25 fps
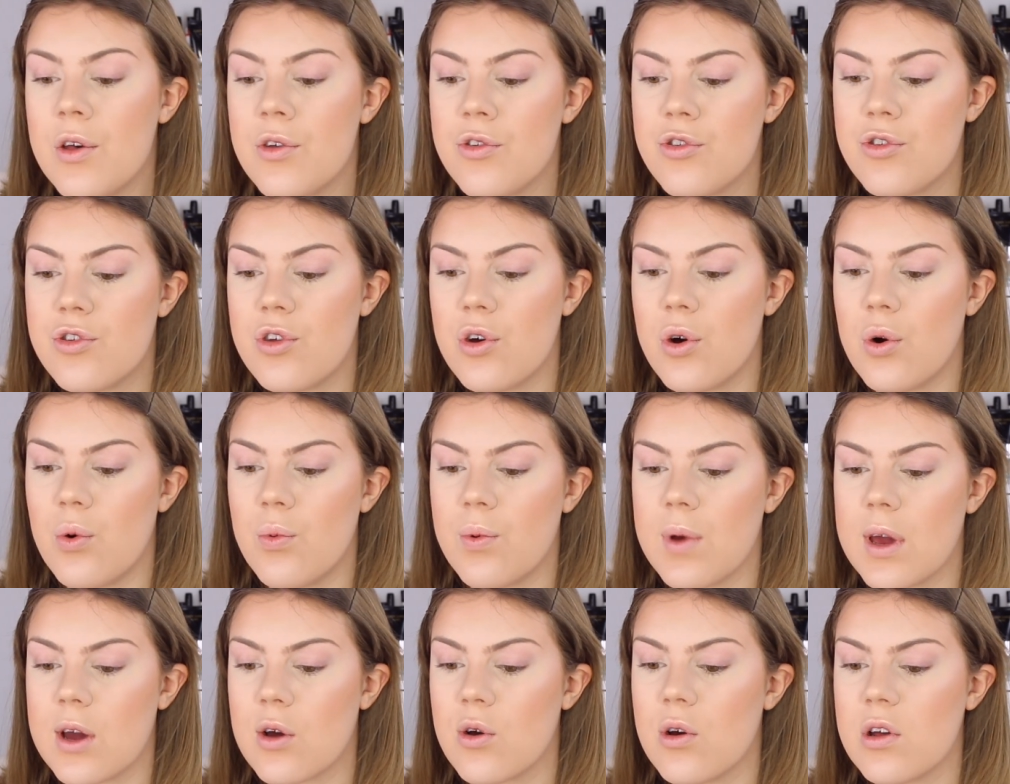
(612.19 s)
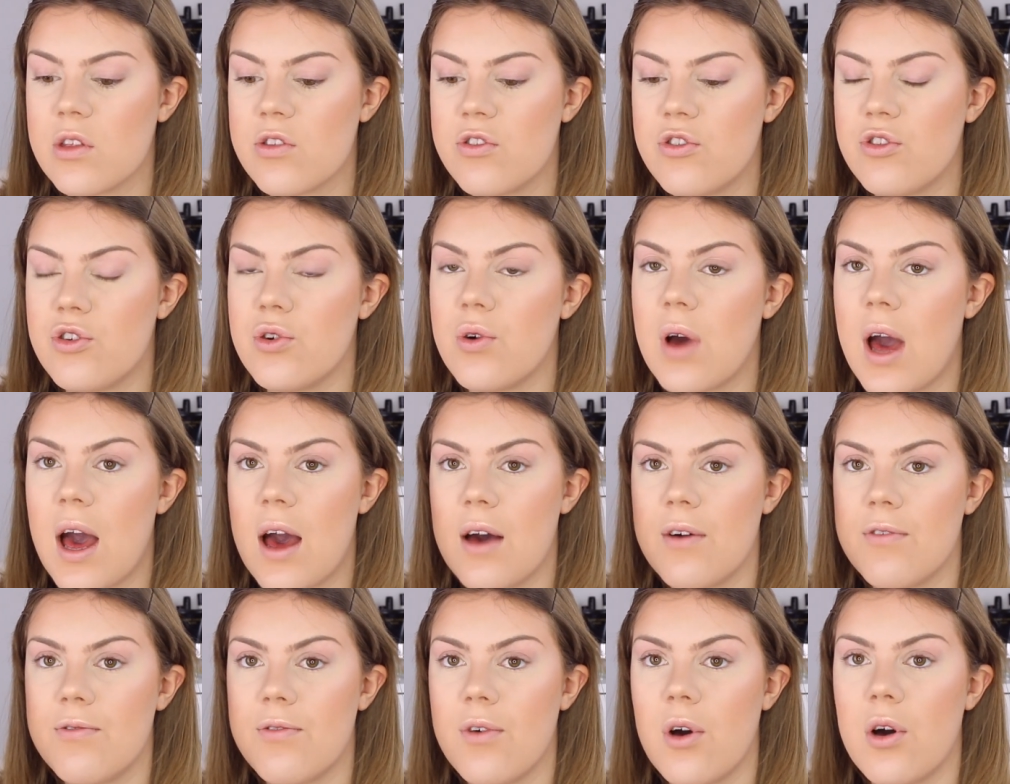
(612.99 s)
So we are going to do
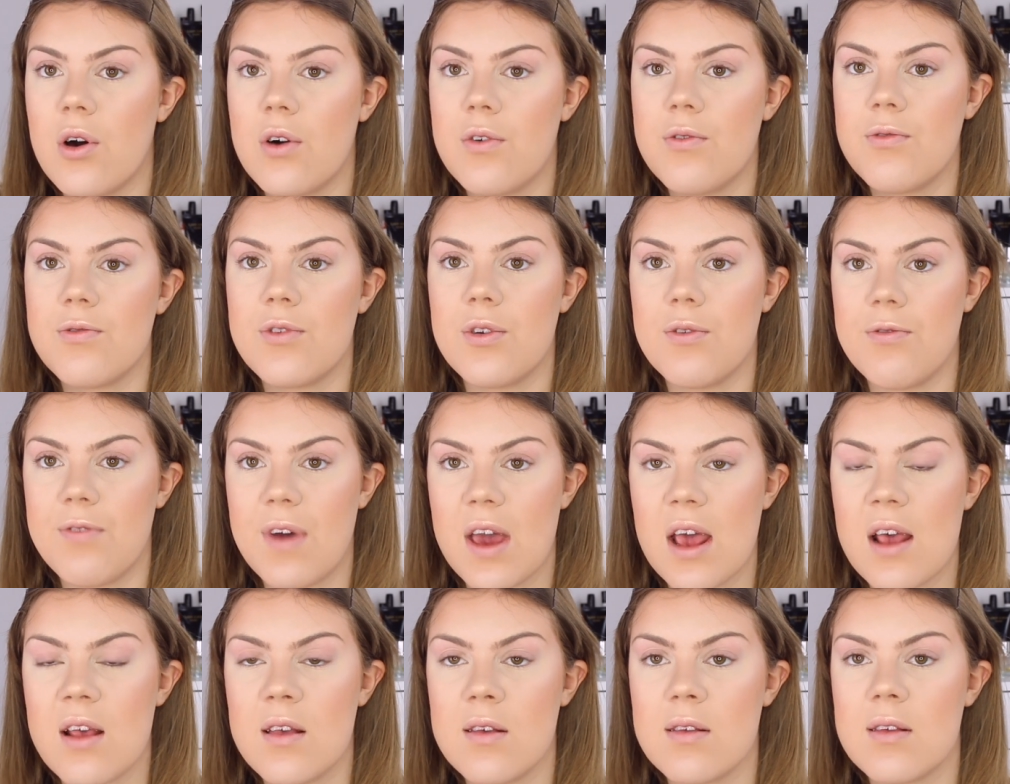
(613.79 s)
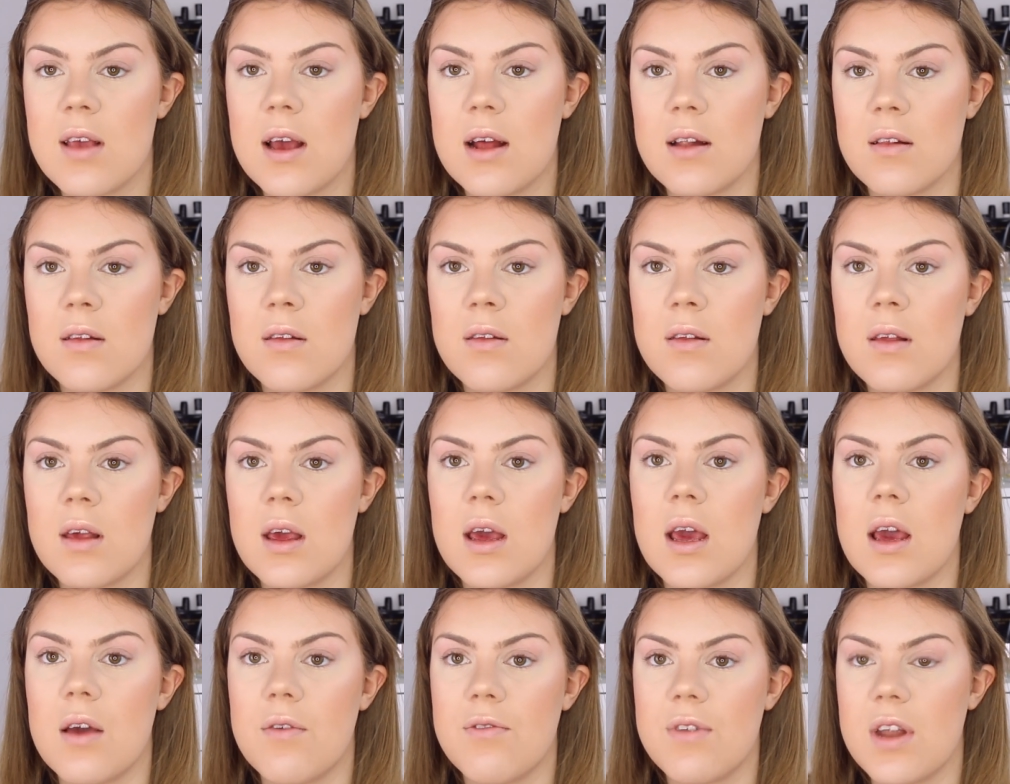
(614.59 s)
half of the face and
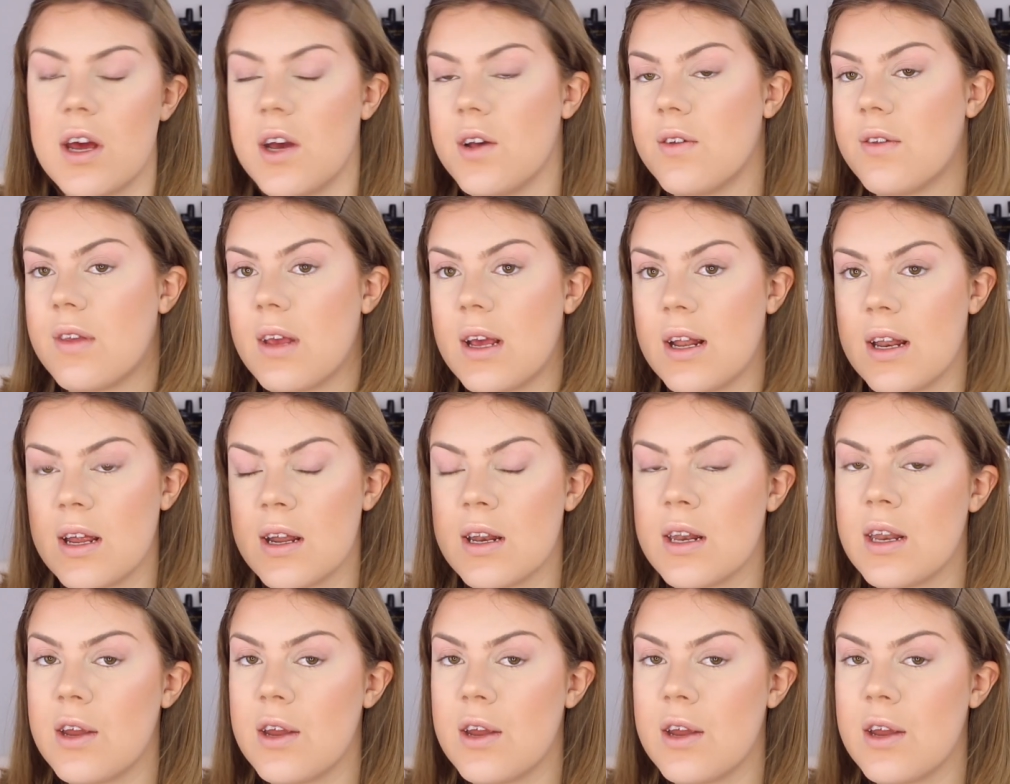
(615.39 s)
see if there is any